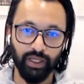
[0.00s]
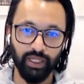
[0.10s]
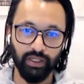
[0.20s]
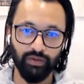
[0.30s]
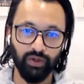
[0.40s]

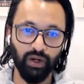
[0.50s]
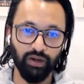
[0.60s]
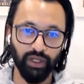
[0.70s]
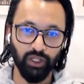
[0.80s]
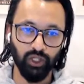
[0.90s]
is if you
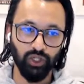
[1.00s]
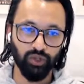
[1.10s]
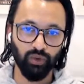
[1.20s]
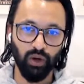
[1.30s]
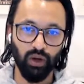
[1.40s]
have a
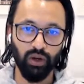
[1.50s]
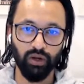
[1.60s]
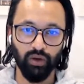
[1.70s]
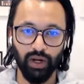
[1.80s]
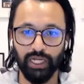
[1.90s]
strong
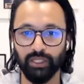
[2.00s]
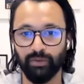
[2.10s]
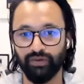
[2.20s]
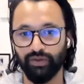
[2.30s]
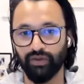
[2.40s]
grasp
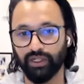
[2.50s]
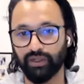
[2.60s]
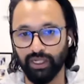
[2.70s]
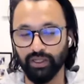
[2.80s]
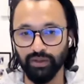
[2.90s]
of the
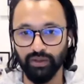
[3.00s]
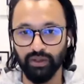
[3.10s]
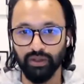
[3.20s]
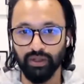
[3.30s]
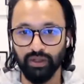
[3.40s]
fundamentals,
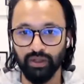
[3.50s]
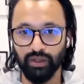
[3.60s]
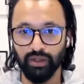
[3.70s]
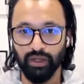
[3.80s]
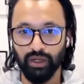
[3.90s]

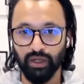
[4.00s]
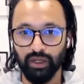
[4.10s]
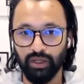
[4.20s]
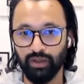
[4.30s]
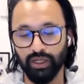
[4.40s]

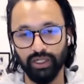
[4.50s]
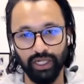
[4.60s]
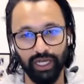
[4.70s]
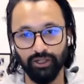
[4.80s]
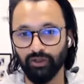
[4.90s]
you can
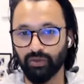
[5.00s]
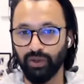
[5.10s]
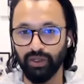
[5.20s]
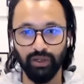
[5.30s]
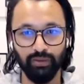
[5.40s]
take those
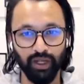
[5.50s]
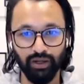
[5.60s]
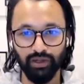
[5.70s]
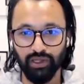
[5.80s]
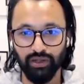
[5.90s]
building
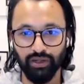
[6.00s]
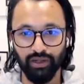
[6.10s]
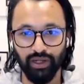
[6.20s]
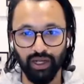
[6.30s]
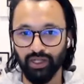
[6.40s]
blocks
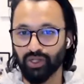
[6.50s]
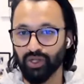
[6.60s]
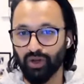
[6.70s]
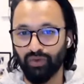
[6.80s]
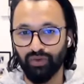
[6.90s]
and
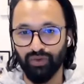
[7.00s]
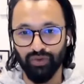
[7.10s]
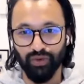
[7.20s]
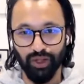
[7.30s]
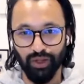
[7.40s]
solve
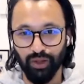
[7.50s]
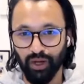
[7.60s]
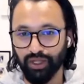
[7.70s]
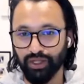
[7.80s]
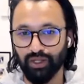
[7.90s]
for
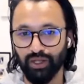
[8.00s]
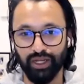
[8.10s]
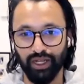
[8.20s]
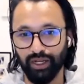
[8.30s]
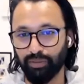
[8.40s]
lots
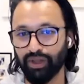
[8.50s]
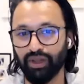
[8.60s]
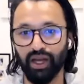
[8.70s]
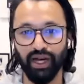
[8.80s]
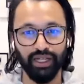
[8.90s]
and
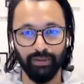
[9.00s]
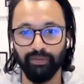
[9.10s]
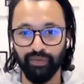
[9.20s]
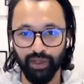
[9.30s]
apply them